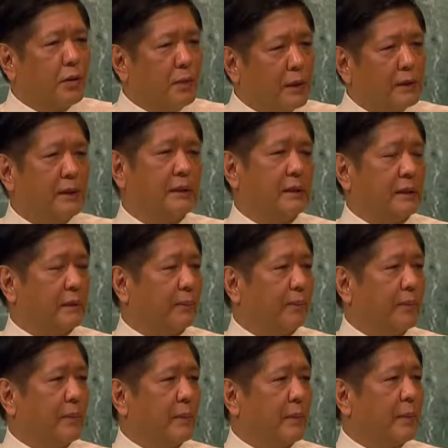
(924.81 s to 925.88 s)
commodity,
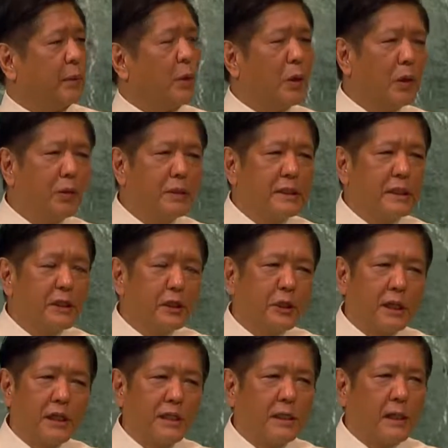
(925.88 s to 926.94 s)
nor is it
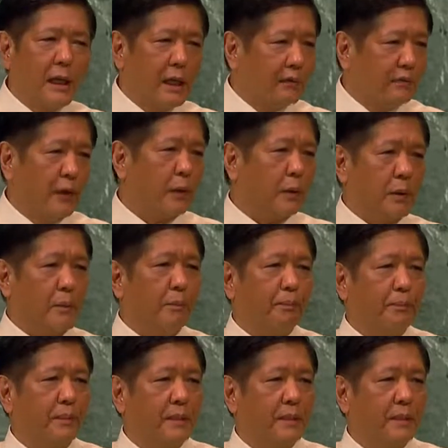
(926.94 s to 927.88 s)
just a livelihood.